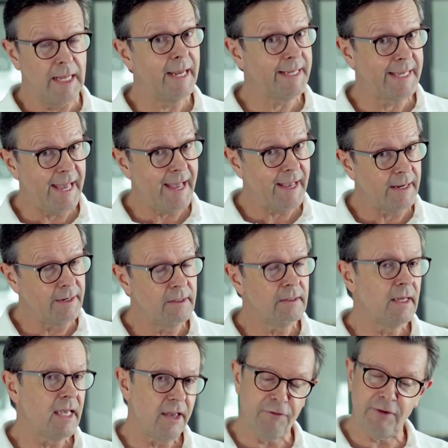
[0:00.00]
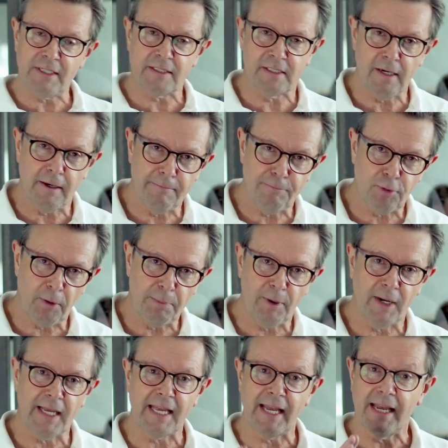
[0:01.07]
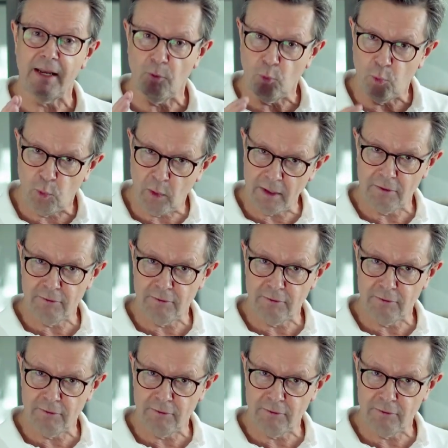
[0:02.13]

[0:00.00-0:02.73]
again, if it's done properly, it will